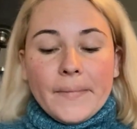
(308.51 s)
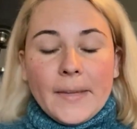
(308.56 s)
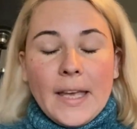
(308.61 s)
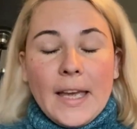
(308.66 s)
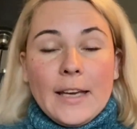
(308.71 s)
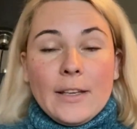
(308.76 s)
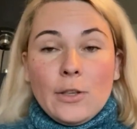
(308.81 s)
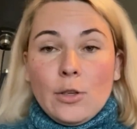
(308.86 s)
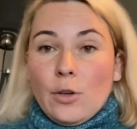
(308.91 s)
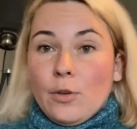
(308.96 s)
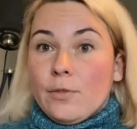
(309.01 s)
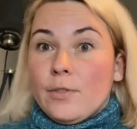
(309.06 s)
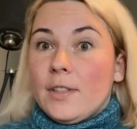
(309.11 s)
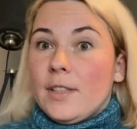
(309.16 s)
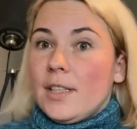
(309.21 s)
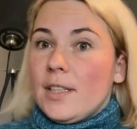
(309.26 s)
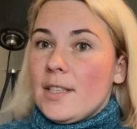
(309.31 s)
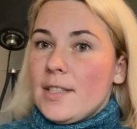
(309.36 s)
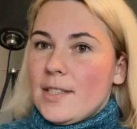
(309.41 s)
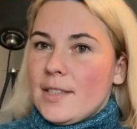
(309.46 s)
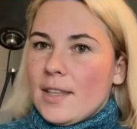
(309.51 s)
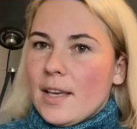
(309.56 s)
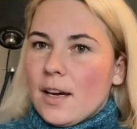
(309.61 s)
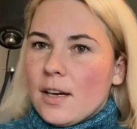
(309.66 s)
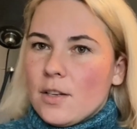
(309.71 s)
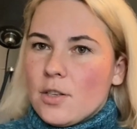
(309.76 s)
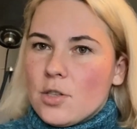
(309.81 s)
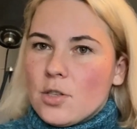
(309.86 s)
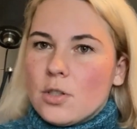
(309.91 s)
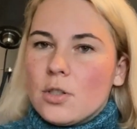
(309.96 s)
I don't know, this
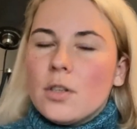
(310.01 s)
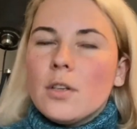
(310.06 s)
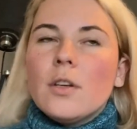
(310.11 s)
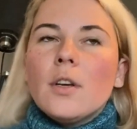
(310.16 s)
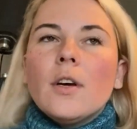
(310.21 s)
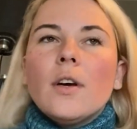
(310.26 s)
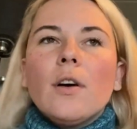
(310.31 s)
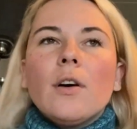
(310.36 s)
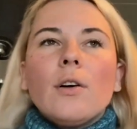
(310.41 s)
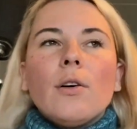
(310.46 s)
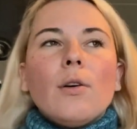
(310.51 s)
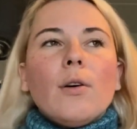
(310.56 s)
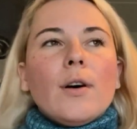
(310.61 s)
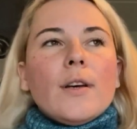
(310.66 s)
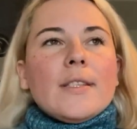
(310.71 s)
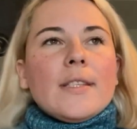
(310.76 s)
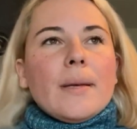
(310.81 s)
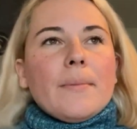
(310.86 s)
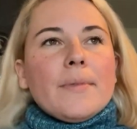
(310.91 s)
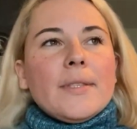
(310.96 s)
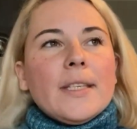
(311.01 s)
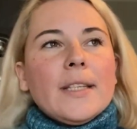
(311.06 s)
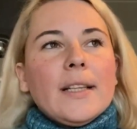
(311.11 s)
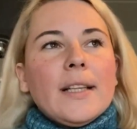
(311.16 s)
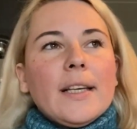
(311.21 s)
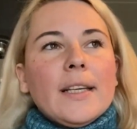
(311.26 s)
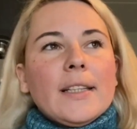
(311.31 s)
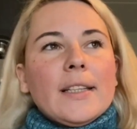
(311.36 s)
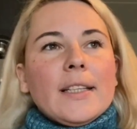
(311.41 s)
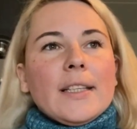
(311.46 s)
stash or something
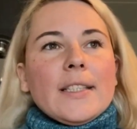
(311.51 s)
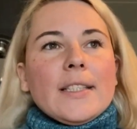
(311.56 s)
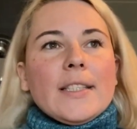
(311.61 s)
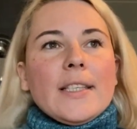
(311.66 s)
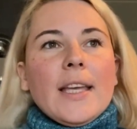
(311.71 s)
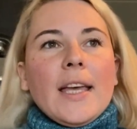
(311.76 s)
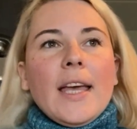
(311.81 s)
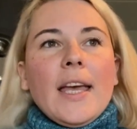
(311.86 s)
like this.